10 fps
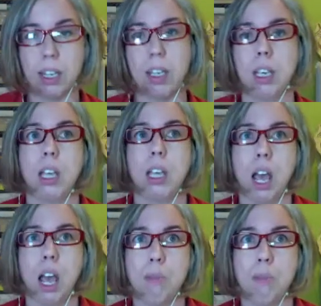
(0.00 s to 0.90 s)

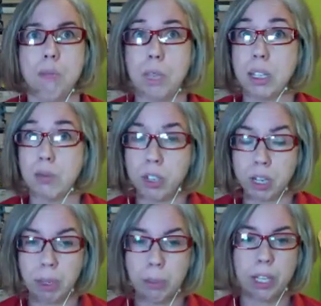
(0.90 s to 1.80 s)
But for some people,
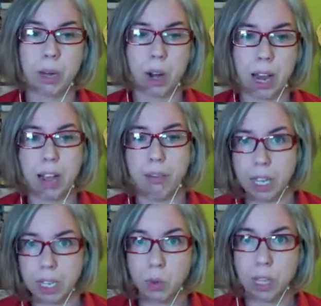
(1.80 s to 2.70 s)
they want to have things where
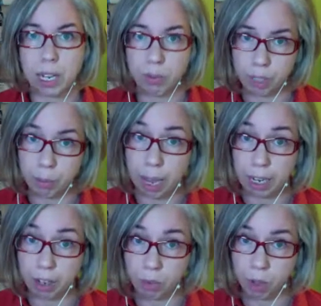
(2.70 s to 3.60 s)
they can flip back and
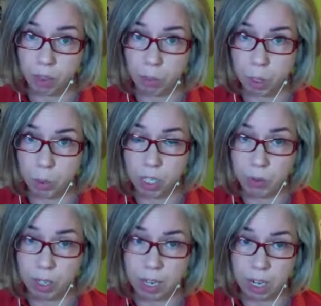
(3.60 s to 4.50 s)
forth between different
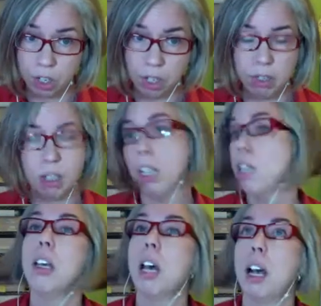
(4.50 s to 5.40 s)
sections.
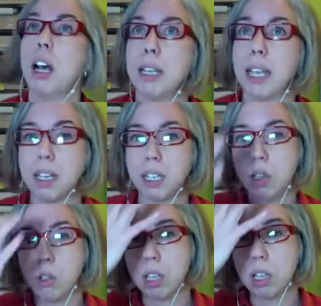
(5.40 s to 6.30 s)
Again, to use
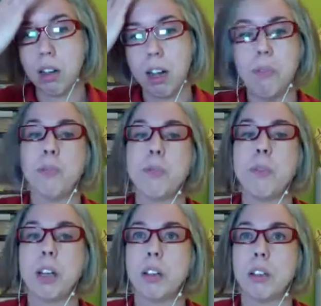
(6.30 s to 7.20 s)

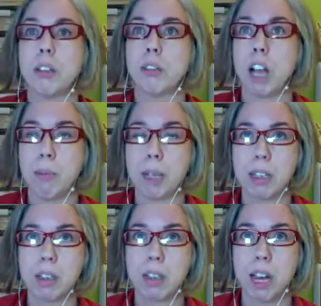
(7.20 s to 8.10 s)
the comics
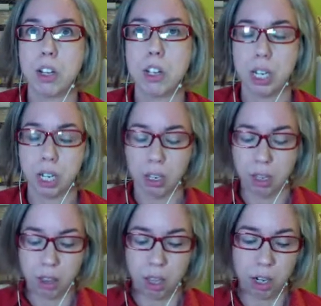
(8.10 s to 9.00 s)
analogy,
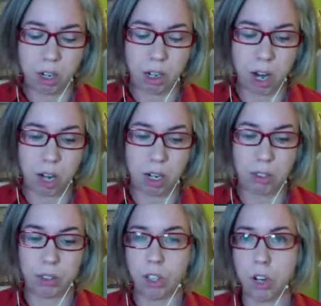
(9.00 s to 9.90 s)
there are,
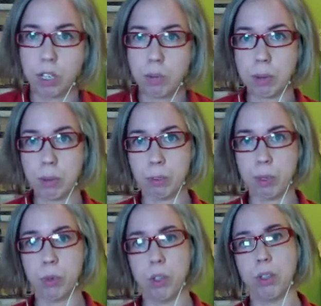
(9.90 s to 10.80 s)
sometimes people
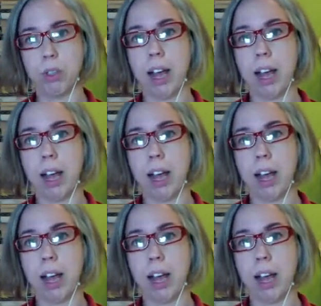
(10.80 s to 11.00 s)
will have